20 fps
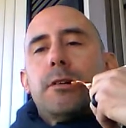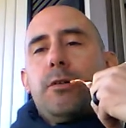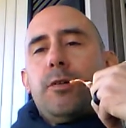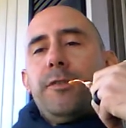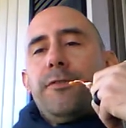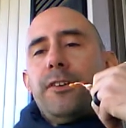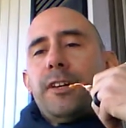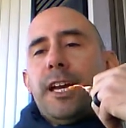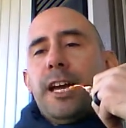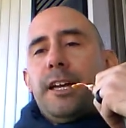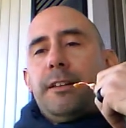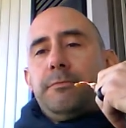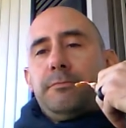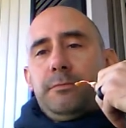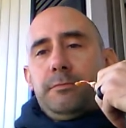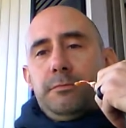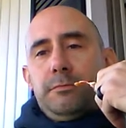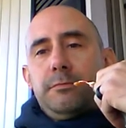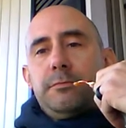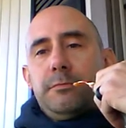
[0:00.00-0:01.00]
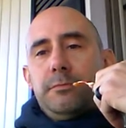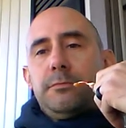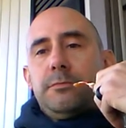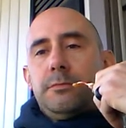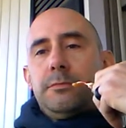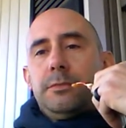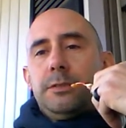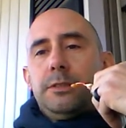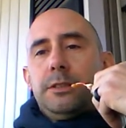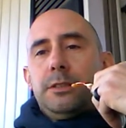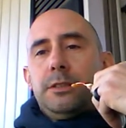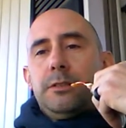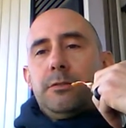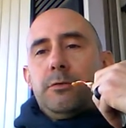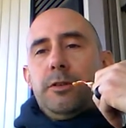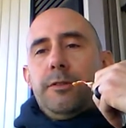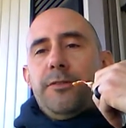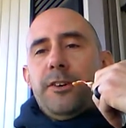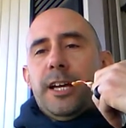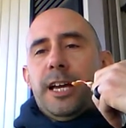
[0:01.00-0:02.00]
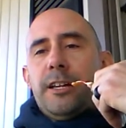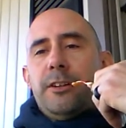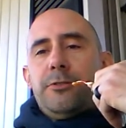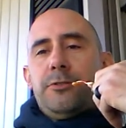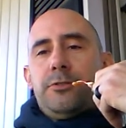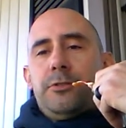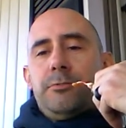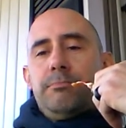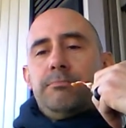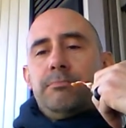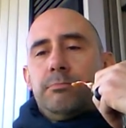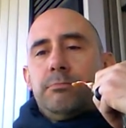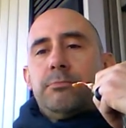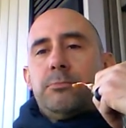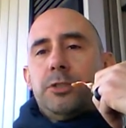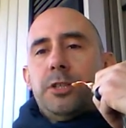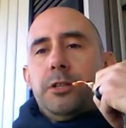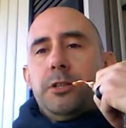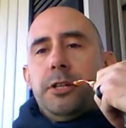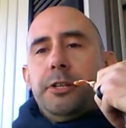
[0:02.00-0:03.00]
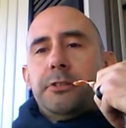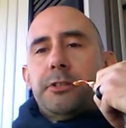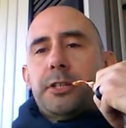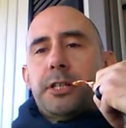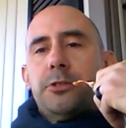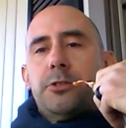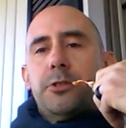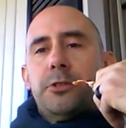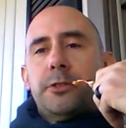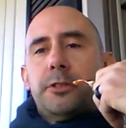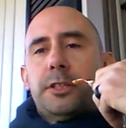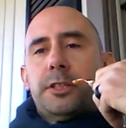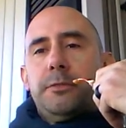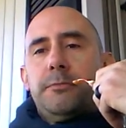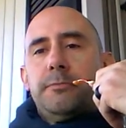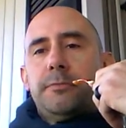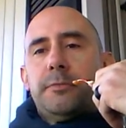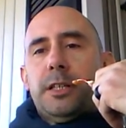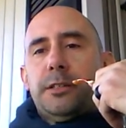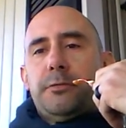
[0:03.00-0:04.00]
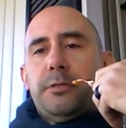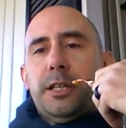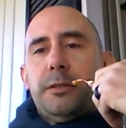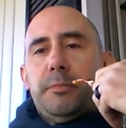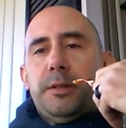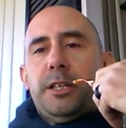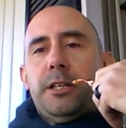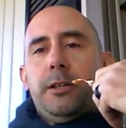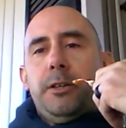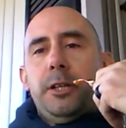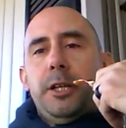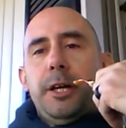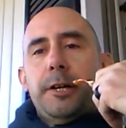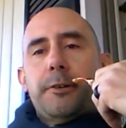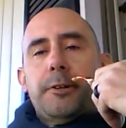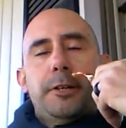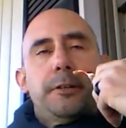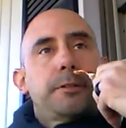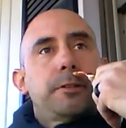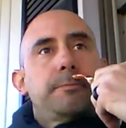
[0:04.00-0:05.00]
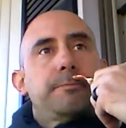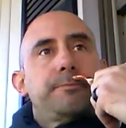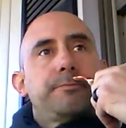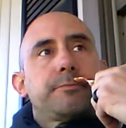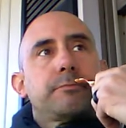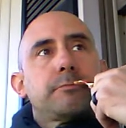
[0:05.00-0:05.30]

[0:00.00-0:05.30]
What if I got, what if I got a Zidlicky jersey? That, that'd be hilarious."